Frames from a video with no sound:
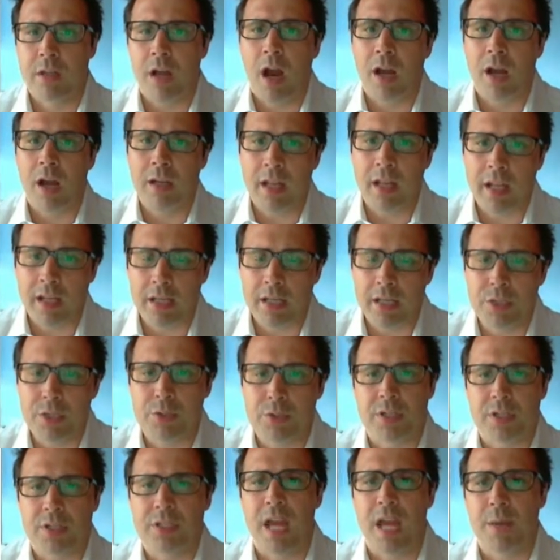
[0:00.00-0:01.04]
are likely to
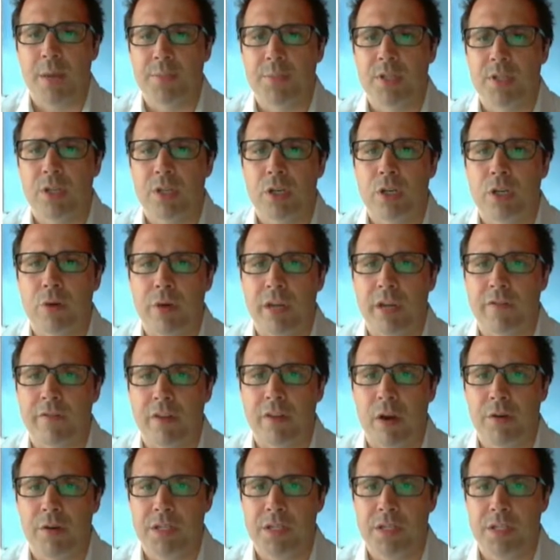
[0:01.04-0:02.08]
accept a degree of
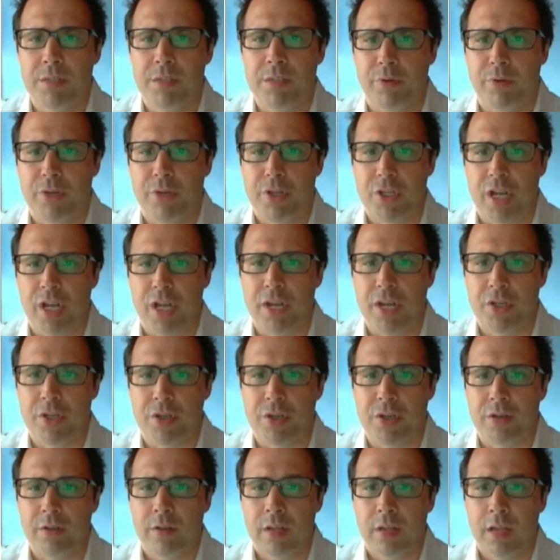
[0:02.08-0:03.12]
currency
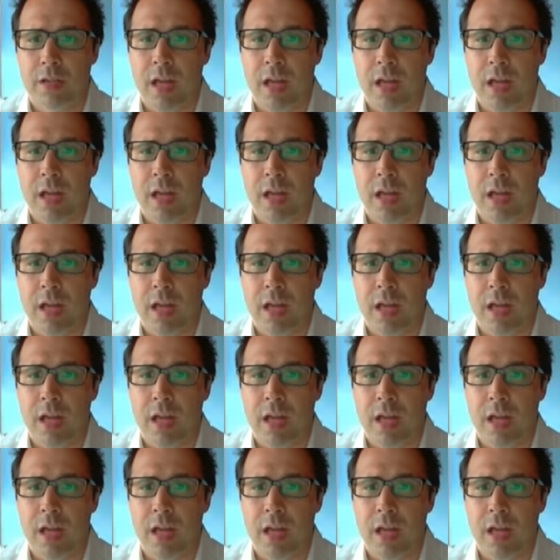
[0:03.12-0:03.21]
depreciation